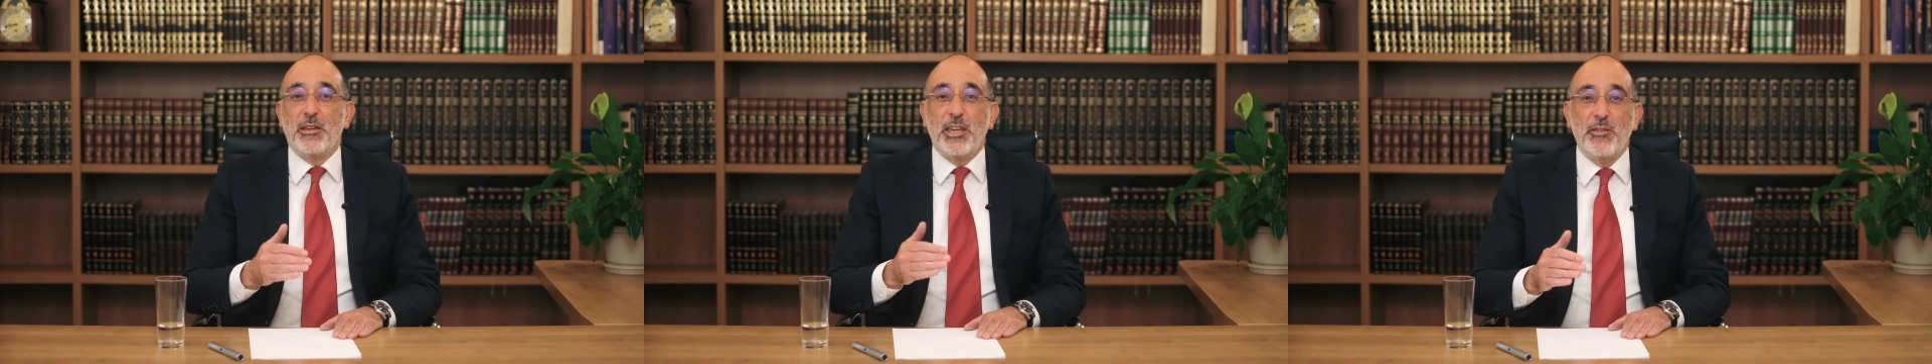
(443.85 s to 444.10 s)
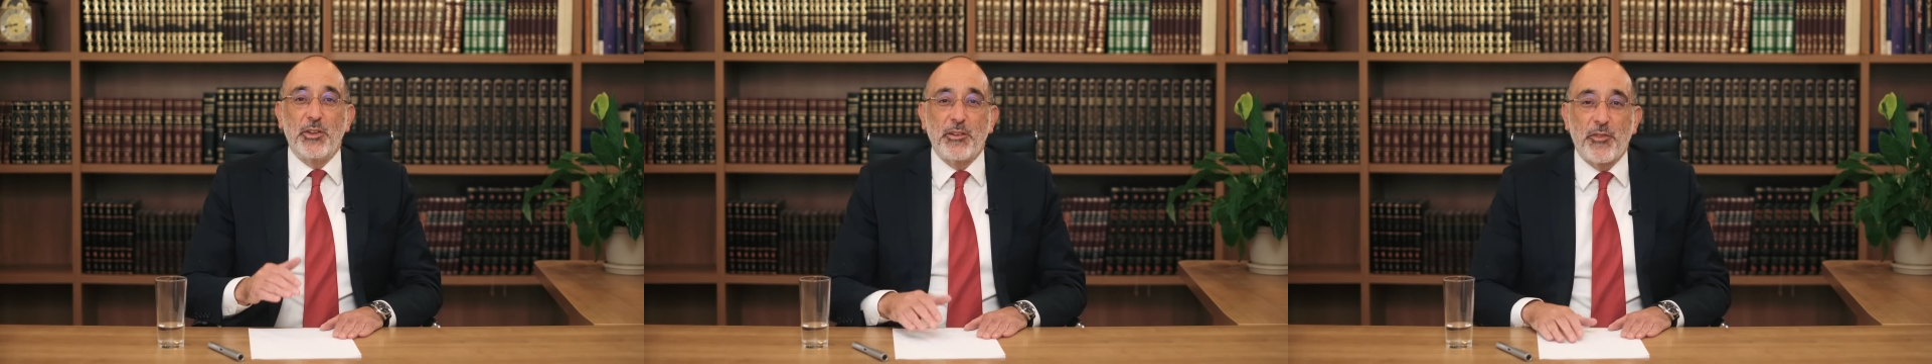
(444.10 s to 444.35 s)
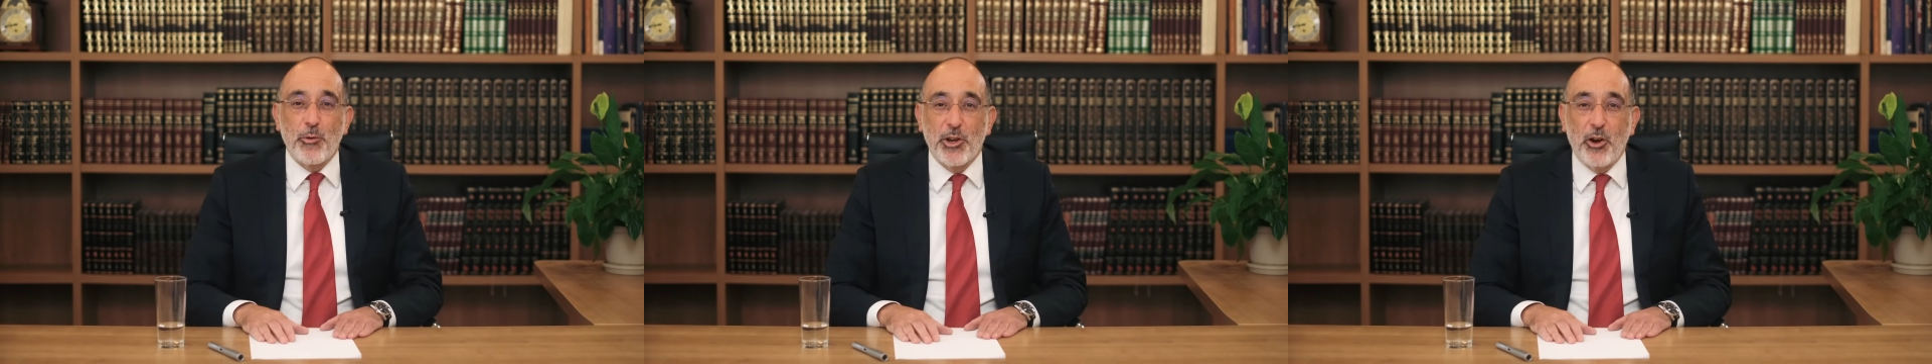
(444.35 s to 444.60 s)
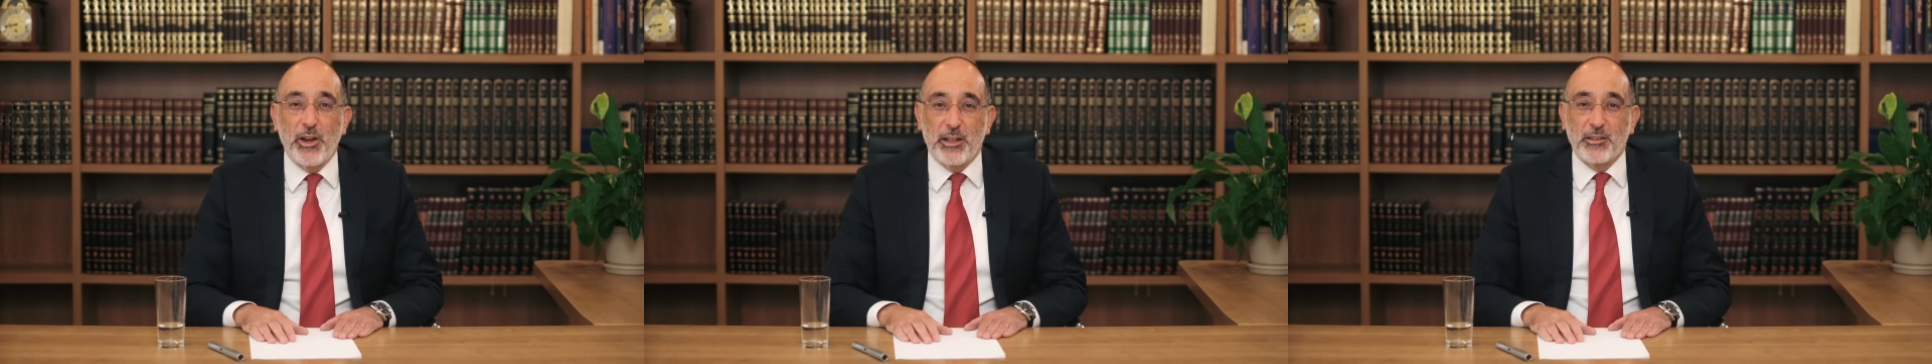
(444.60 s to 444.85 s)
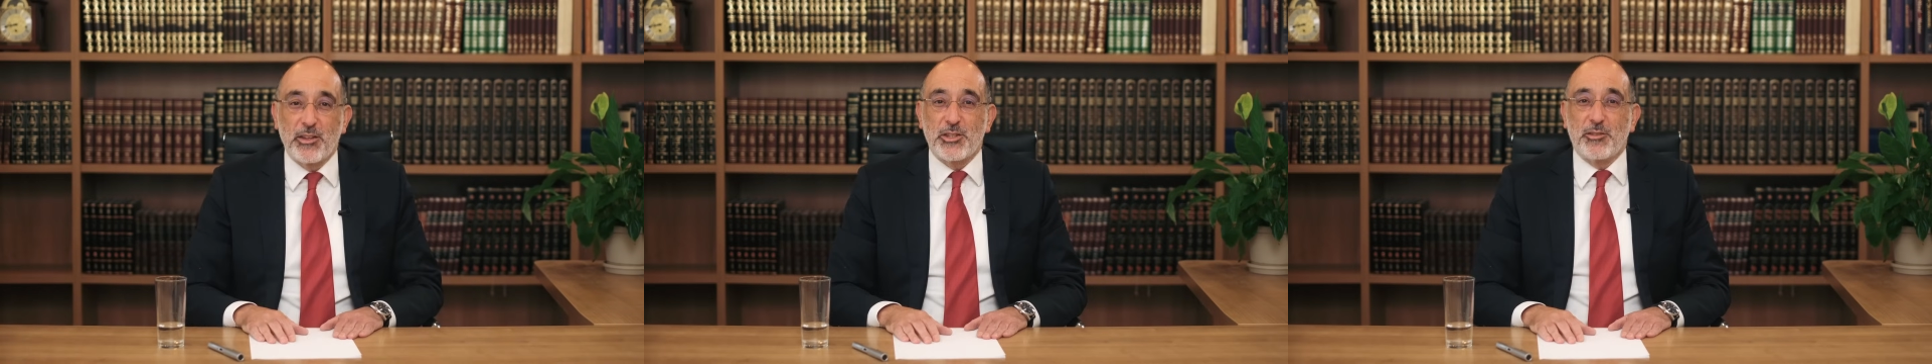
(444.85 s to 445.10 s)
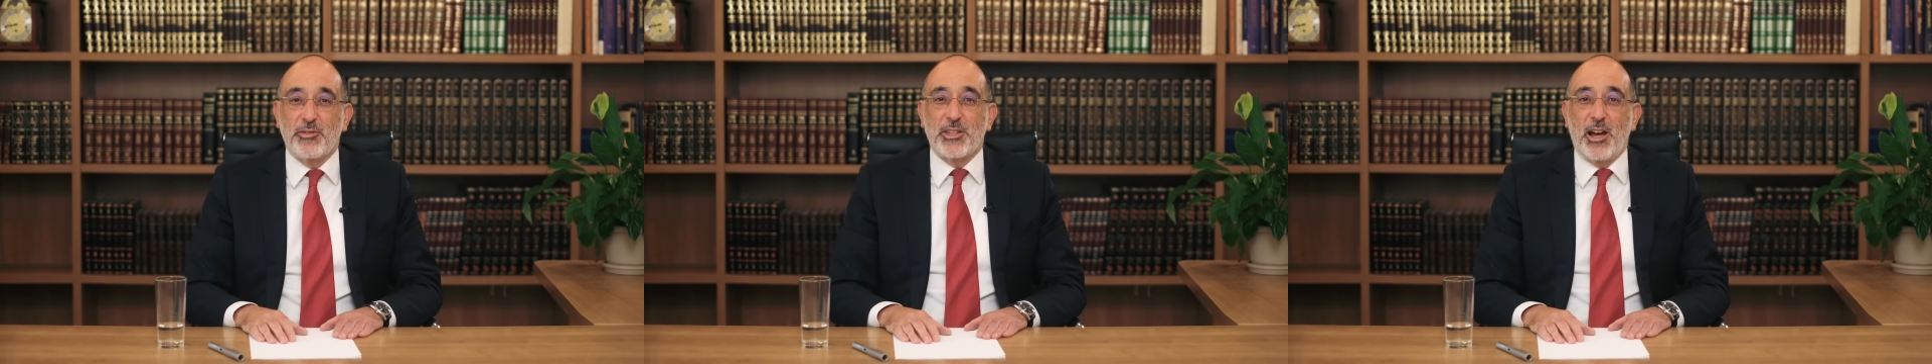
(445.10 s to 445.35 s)
even if there were no elders
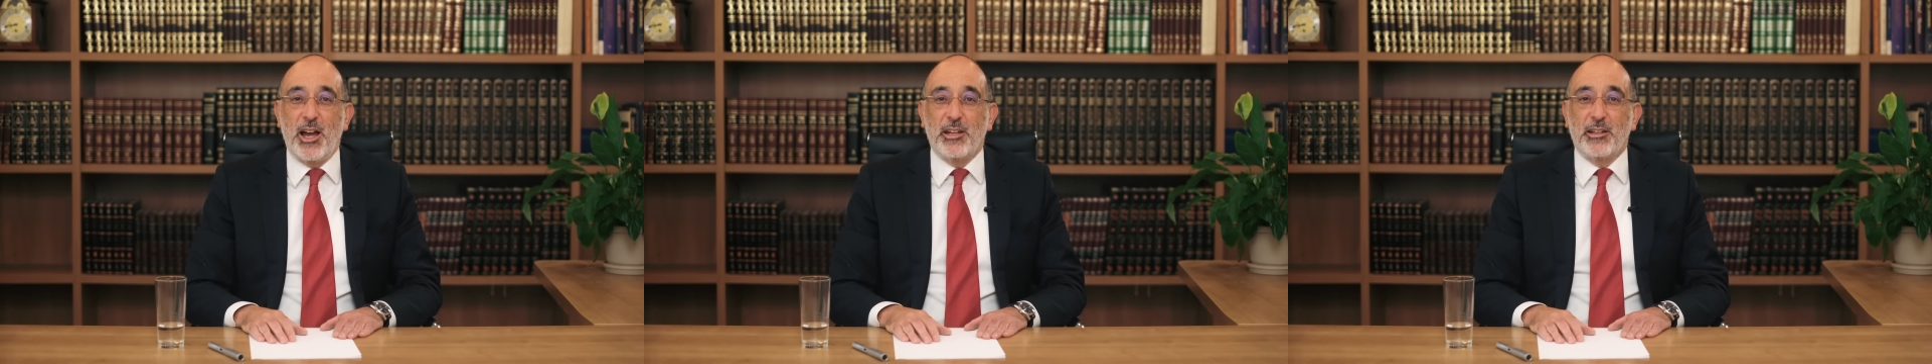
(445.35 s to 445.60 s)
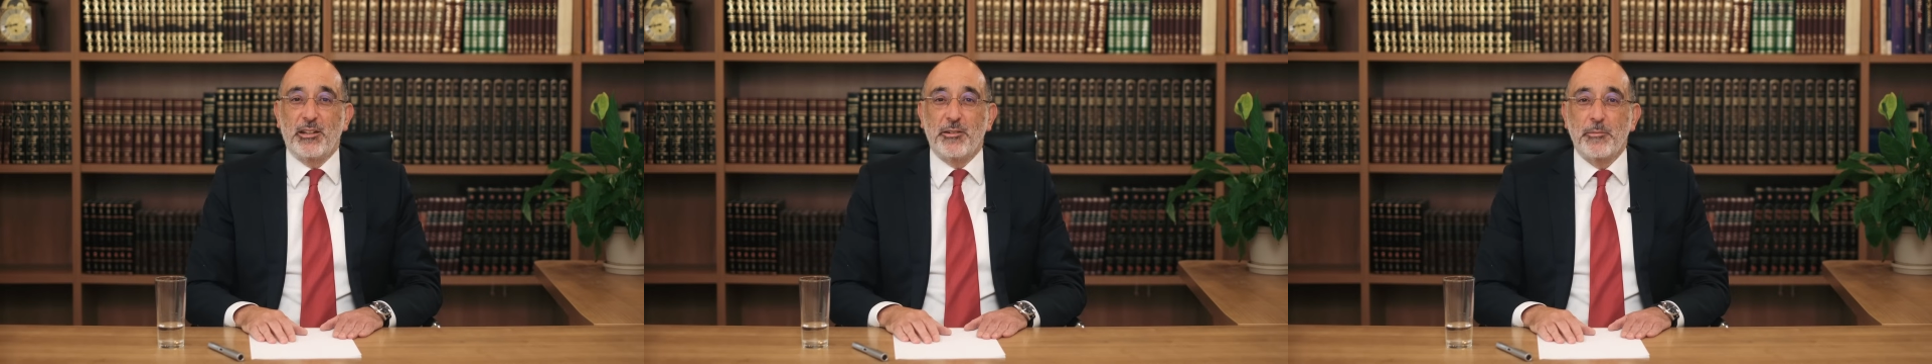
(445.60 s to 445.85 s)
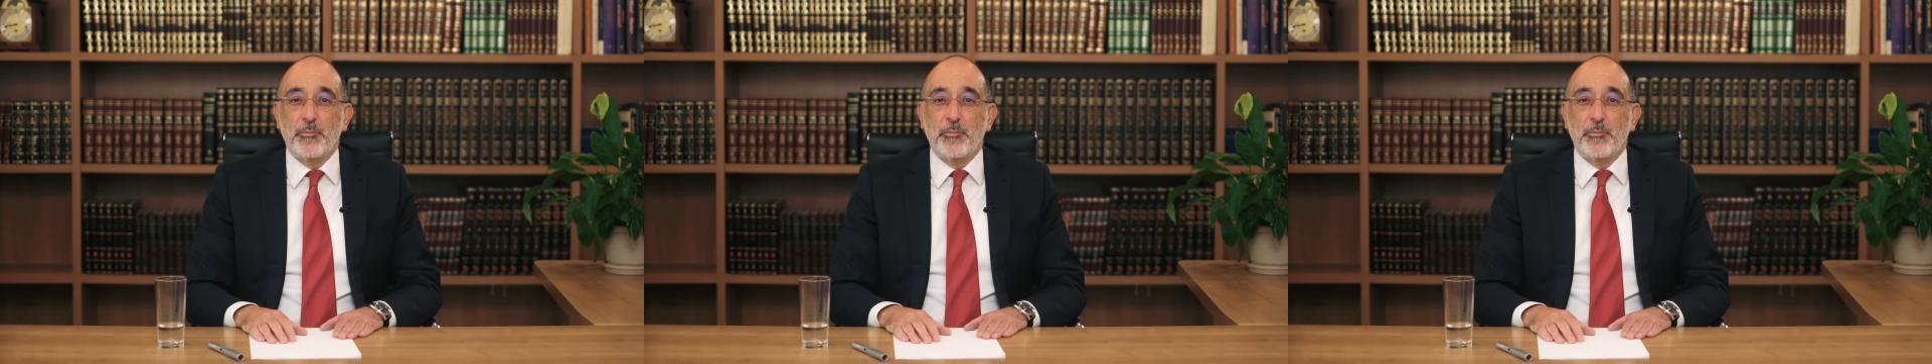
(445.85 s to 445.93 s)
of Zion,